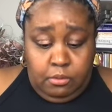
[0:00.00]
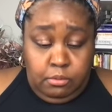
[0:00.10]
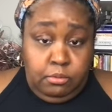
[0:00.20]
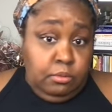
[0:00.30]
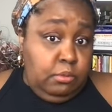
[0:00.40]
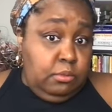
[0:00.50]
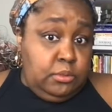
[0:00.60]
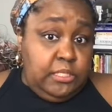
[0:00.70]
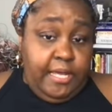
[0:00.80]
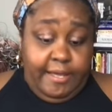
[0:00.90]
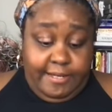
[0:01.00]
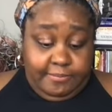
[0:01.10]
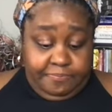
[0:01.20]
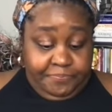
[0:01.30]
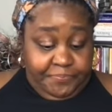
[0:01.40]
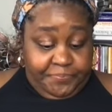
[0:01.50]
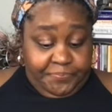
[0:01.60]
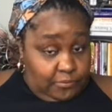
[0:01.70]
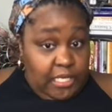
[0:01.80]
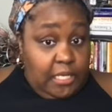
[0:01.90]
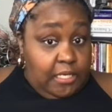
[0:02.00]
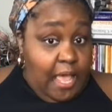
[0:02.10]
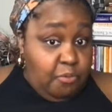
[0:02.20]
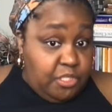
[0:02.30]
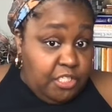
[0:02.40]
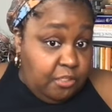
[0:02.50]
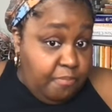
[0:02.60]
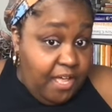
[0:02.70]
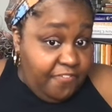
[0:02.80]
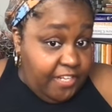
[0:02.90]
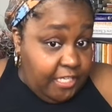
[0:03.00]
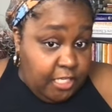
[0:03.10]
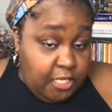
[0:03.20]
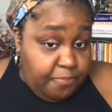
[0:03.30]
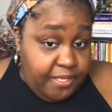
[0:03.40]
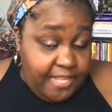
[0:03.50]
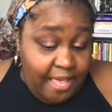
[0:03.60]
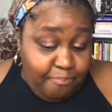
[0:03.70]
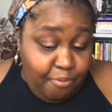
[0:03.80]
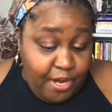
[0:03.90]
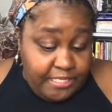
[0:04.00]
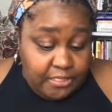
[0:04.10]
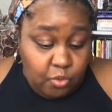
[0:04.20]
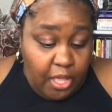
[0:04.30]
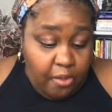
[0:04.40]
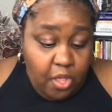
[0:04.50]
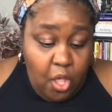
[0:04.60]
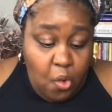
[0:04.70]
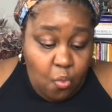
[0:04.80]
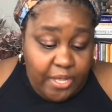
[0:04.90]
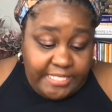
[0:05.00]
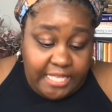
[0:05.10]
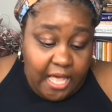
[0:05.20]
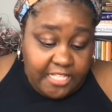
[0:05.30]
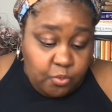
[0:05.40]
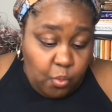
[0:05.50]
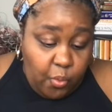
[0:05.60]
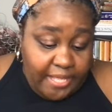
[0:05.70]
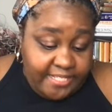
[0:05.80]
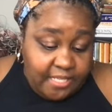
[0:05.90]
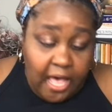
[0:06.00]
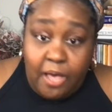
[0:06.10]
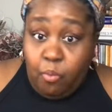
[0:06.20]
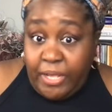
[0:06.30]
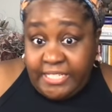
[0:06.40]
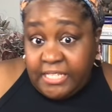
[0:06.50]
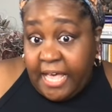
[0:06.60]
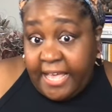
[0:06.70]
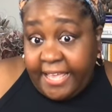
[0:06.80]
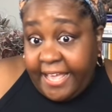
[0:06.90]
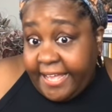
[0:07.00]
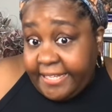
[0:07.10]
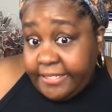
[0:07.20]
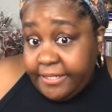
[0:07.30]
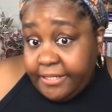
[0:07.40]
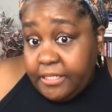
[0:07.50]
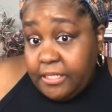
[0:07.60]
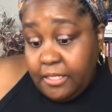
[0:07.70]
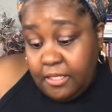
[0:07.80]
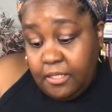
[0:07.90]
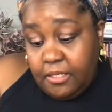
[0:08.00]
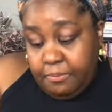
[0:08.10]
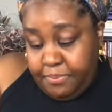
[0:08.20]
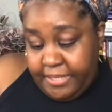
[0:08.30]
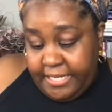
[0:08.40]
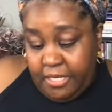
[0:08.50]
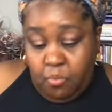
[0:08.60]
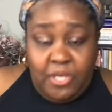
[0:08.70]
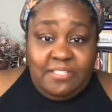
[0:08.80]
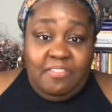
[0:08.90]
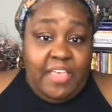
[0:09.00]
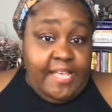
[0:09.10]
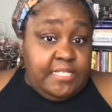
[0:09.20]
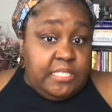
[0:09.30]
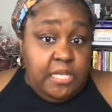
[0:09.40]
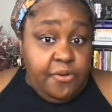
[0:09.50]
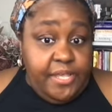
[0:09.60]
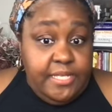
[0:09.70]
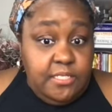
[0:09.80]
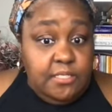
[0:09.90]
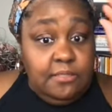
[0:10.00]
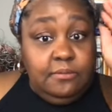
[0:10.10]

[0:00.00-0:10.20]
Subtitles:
Ooh, child. Now with Little Muffin, it could have been that Westcott guy, but it wasn't that serious.